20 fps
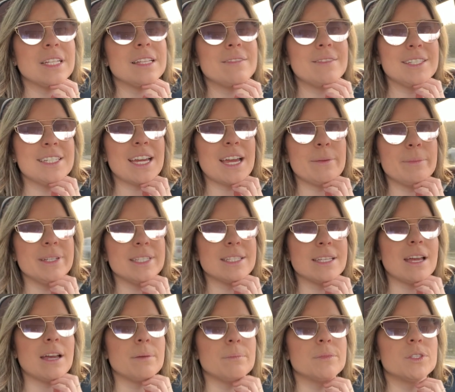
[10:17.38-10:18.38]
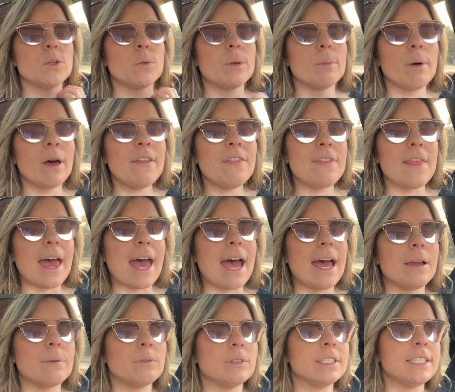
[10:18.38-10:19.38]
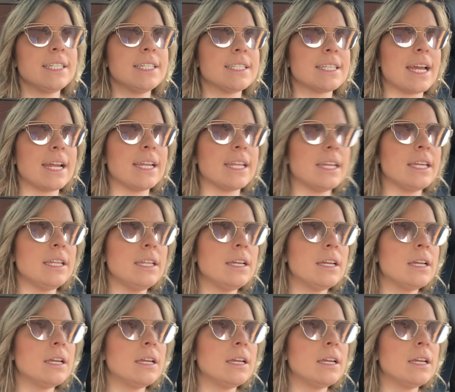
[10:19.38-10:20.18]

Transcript: the time has come. So we bought that. I'm really excited.